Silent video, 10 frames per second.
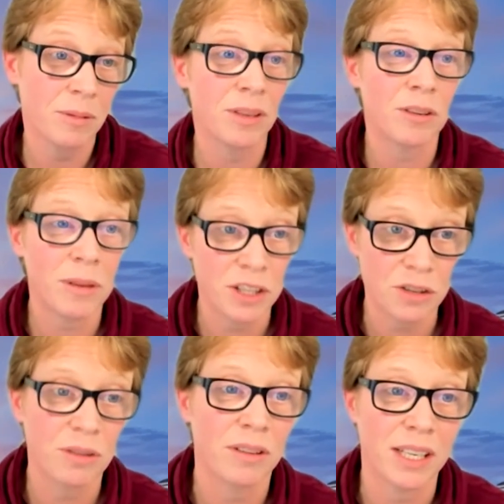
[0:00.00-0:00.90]
We're not quite
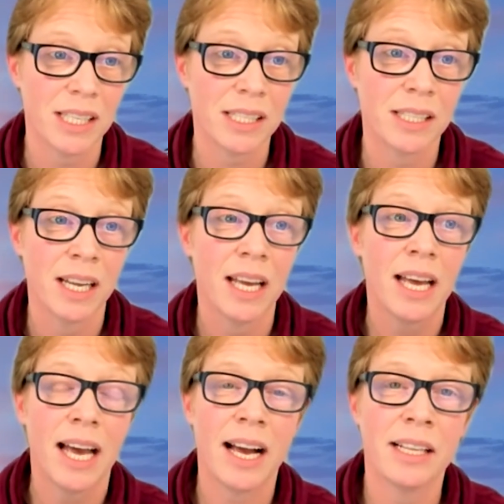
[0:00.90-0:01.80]
sure on this.
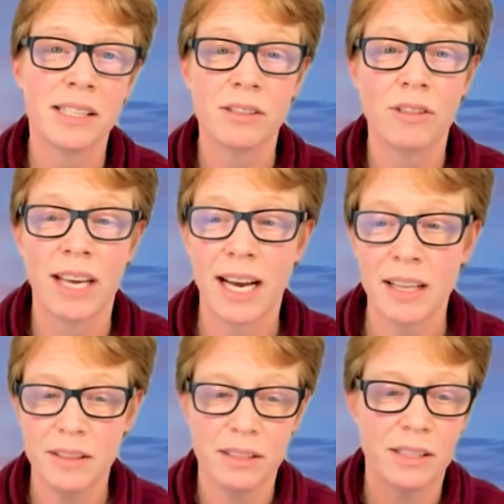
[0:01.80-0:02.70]
And so they
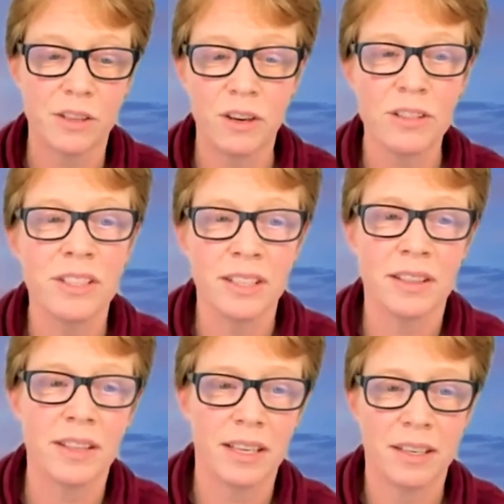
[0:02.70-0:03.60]
had this
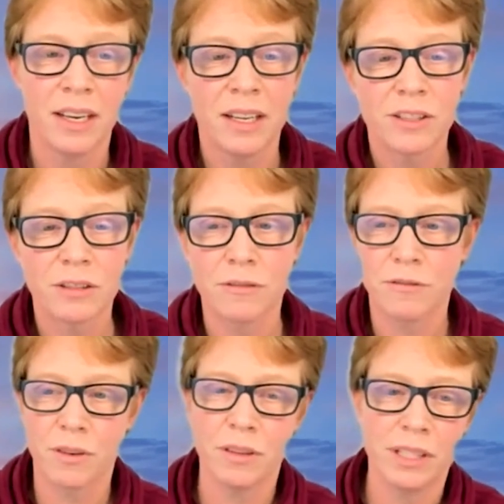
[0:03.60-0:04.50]
continent that sort
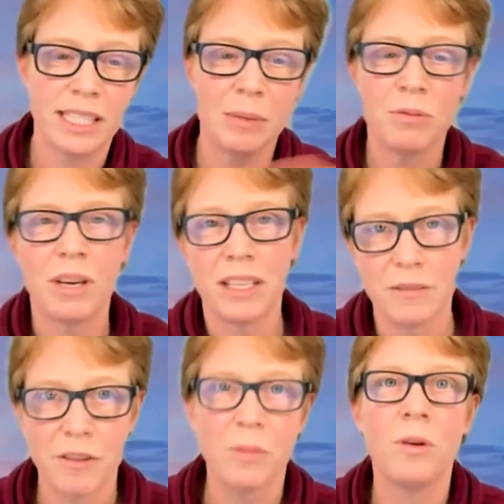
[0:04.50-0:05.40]
of
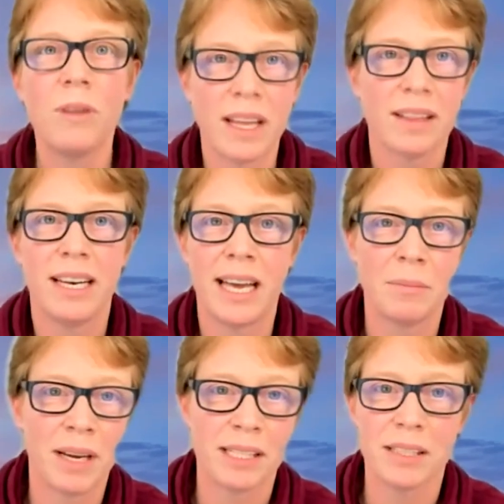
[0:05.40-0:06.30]
separated from all other
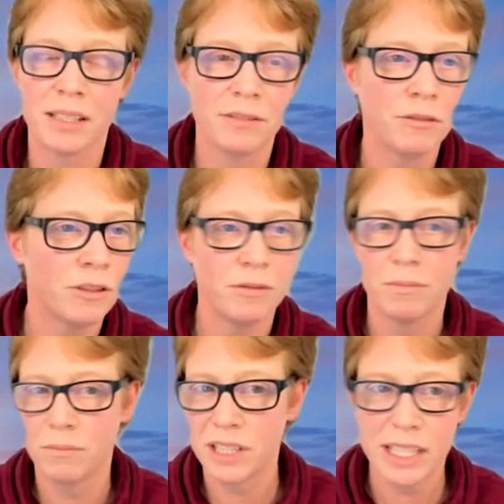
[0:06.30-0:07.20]
land masses for
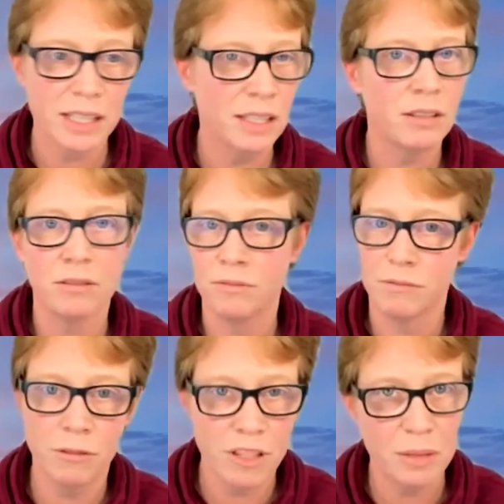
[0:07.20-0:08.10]
60 to
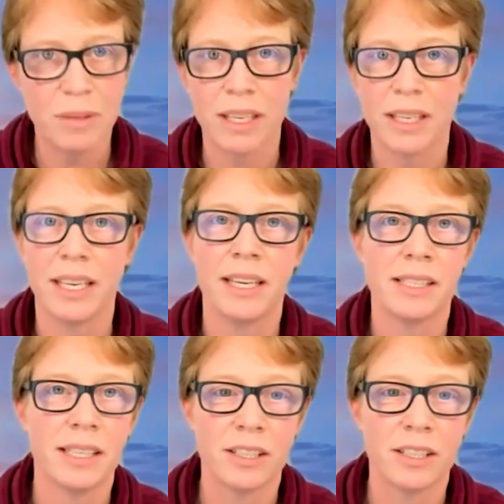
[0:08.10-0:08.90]
40 million years.